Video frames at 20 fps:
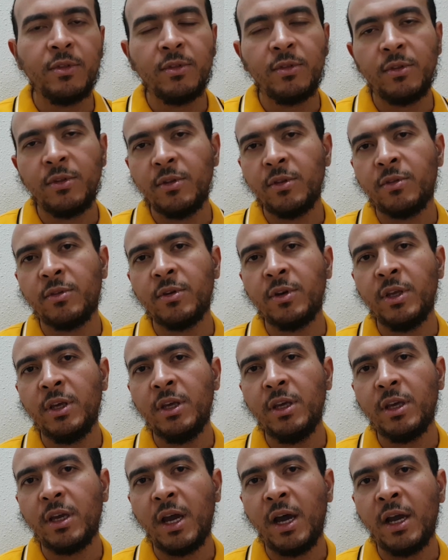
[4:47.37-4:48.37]

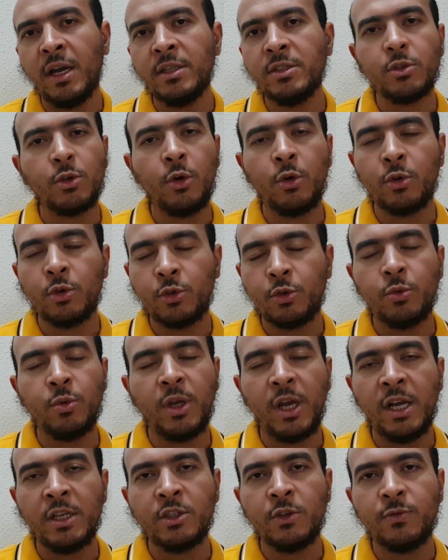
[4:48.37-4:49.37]
3 kinds or 2
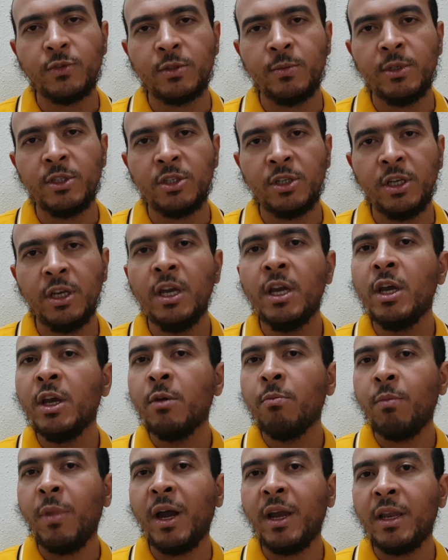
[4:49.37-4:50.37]
kinds of symmetry:
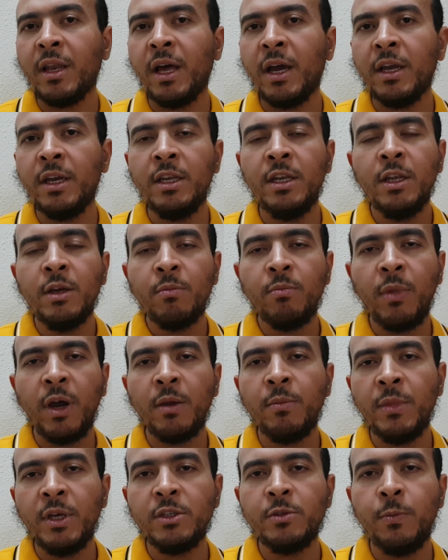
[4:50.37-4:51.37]
by line, by
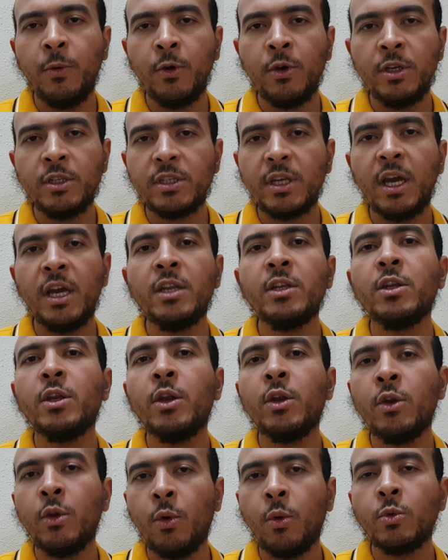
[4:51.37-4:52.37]
midpoint,
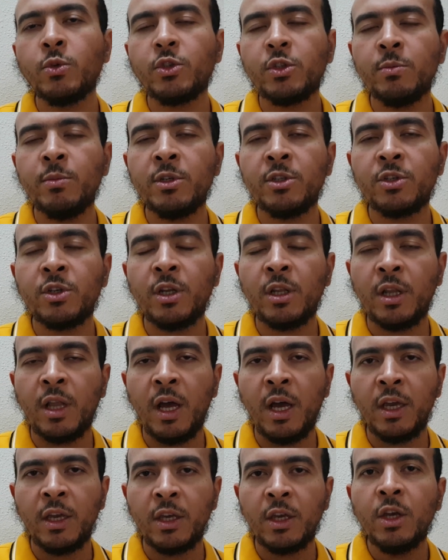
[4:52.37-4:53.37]
and no symmetry
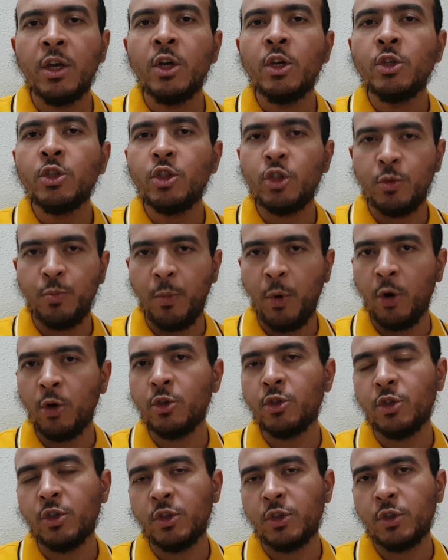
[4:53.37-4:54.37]
like
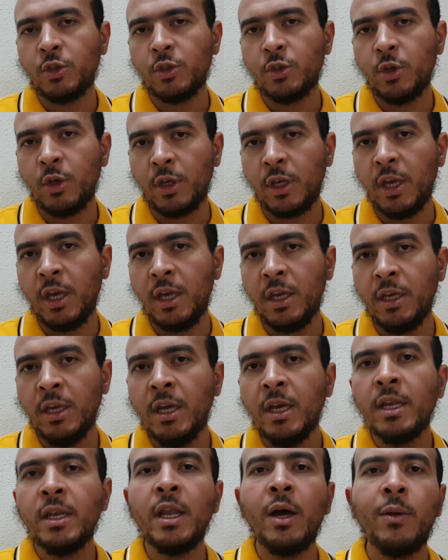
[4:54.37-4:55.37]
sponges. Okay,
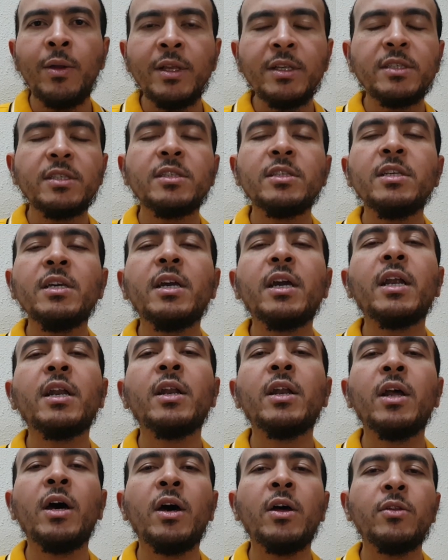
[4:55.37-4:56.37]
now let's take
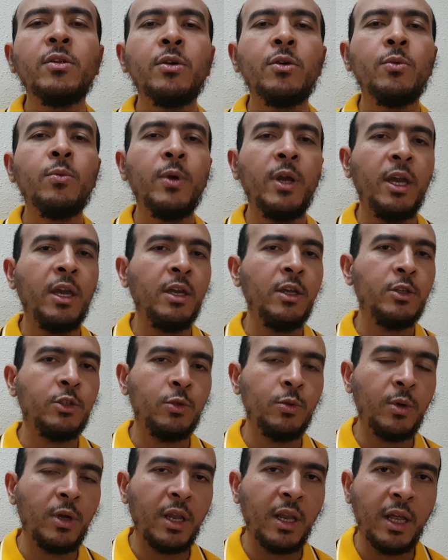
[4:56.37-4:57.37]
another way
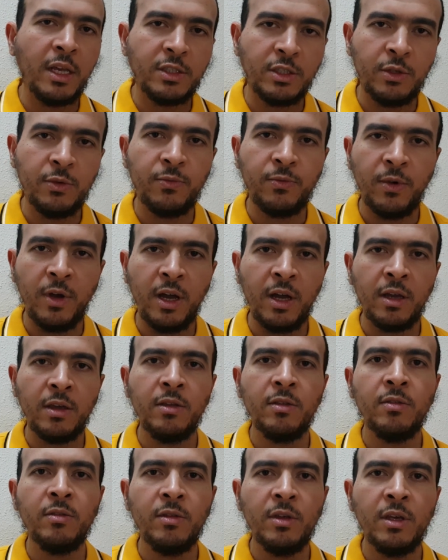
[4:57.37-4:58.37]
to classify
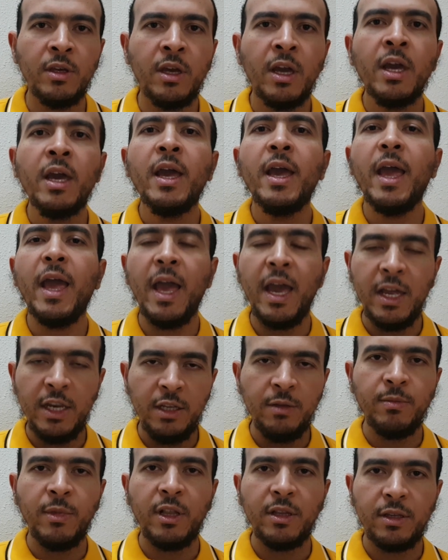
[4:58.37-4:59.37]
the
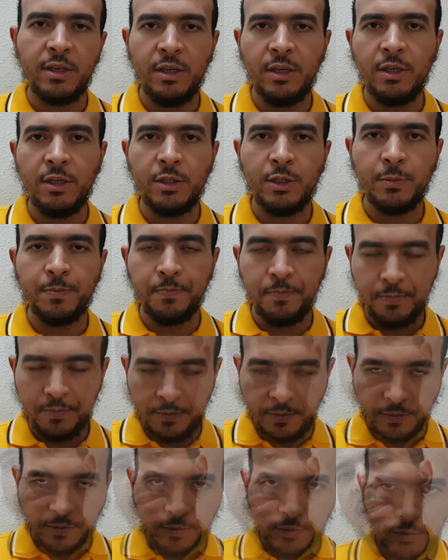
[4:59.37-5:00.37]
animal kingdom.
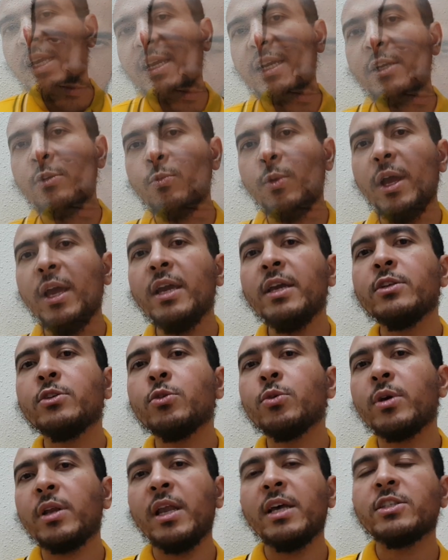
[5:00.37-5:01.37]
The second way to
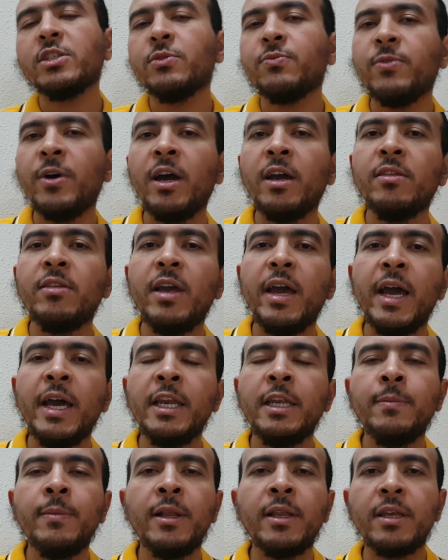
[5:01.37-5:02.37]
classify the
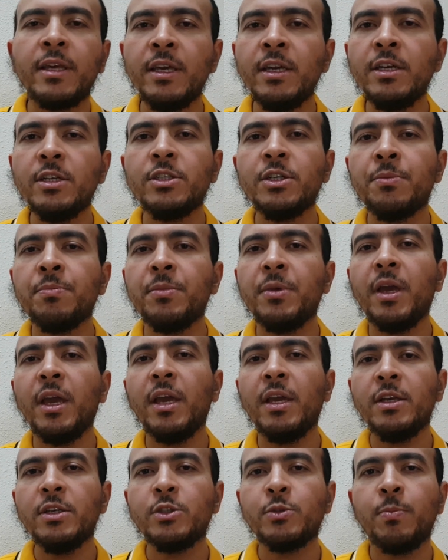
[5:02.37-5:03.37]
animal kingdom
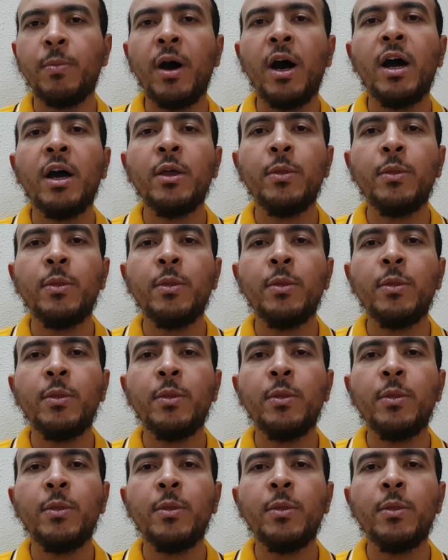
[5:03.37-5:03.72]
is by